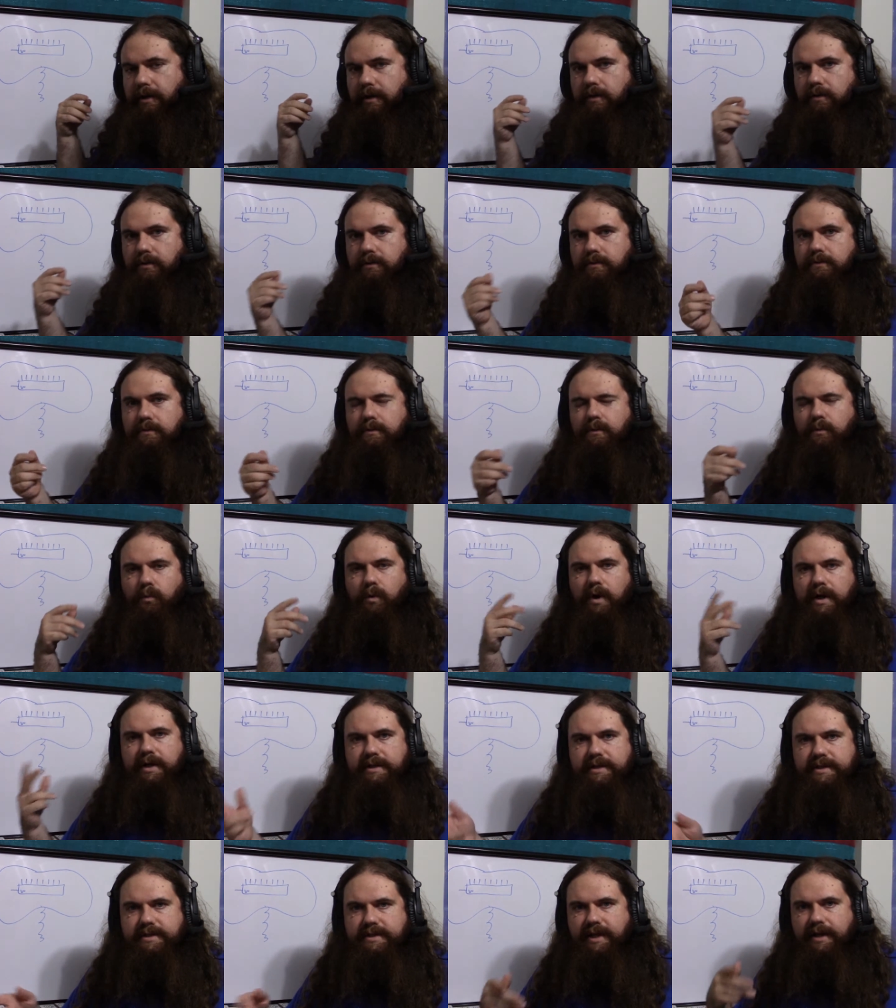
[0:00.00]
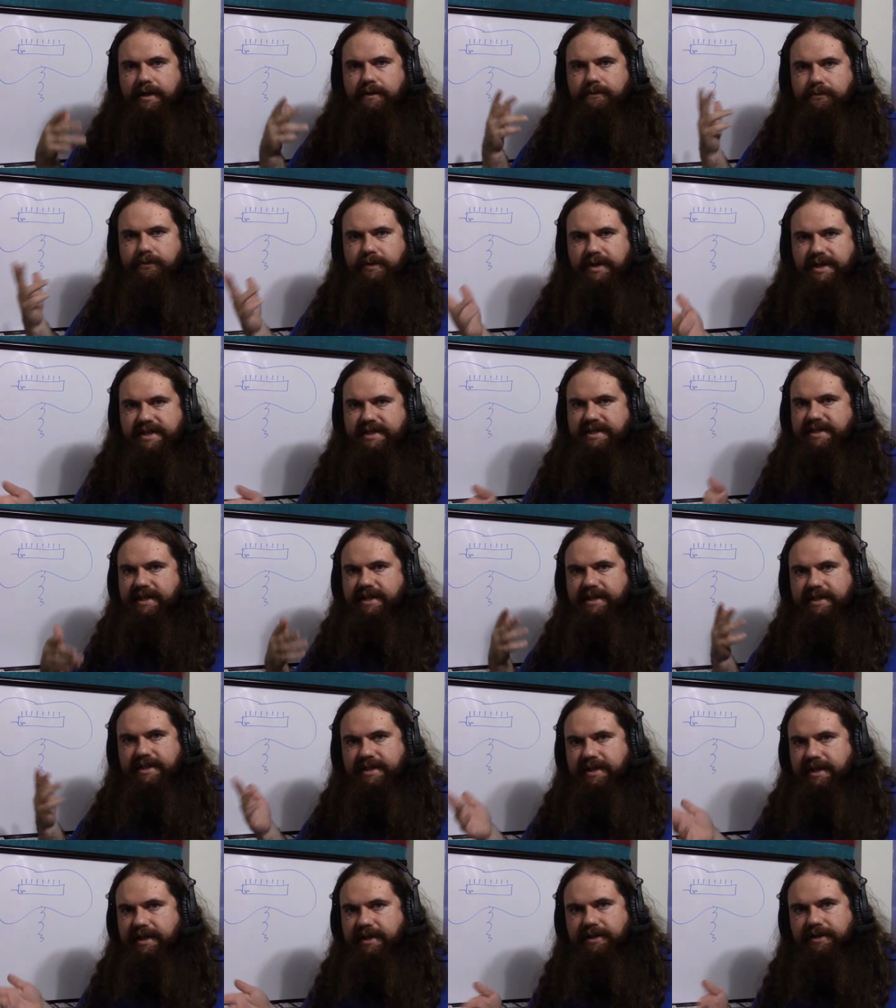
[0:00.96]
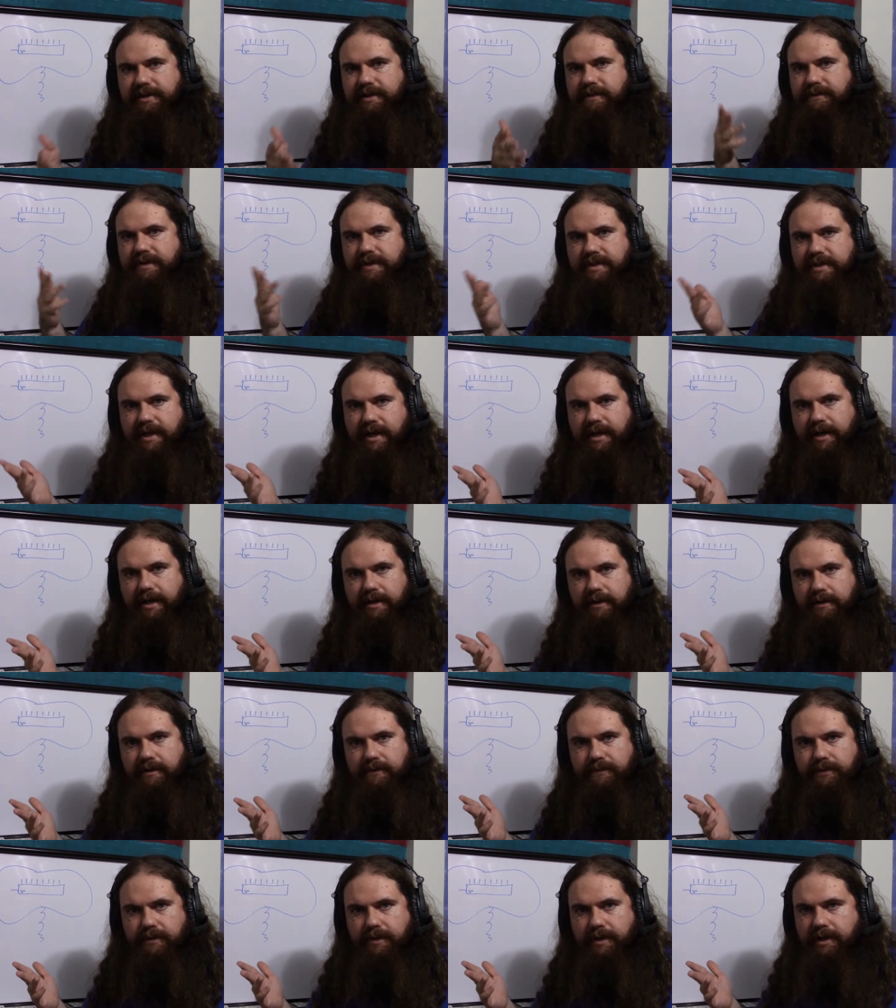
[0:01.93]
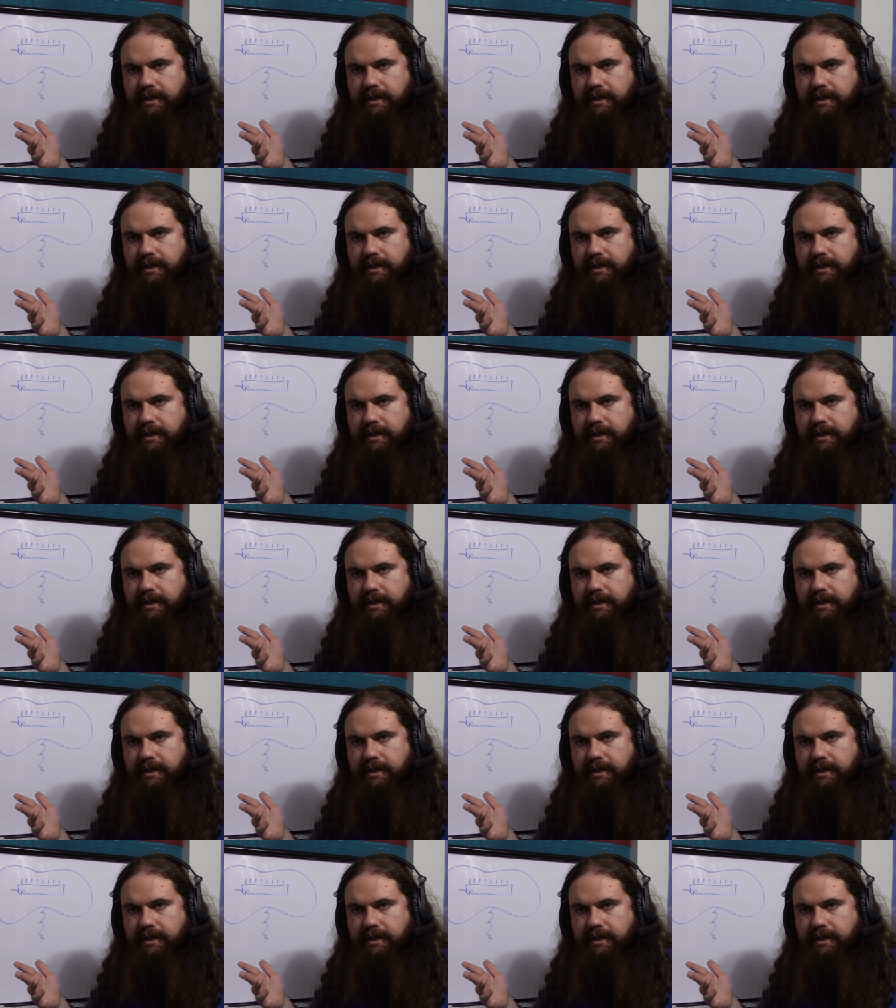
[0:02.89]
know, once every 60th of a second, for